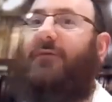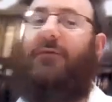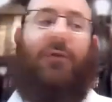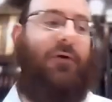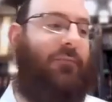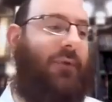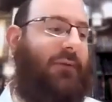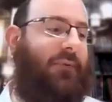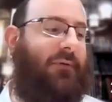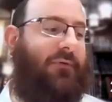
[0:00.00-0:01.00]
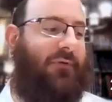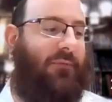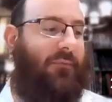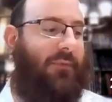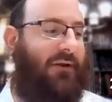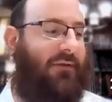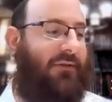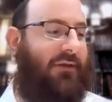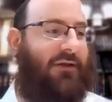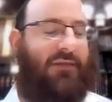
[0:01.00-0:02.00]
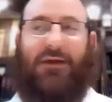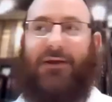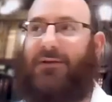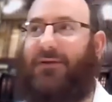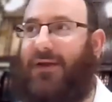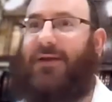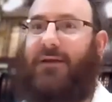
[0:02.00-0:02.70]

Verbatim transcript: even though maybe someone might think that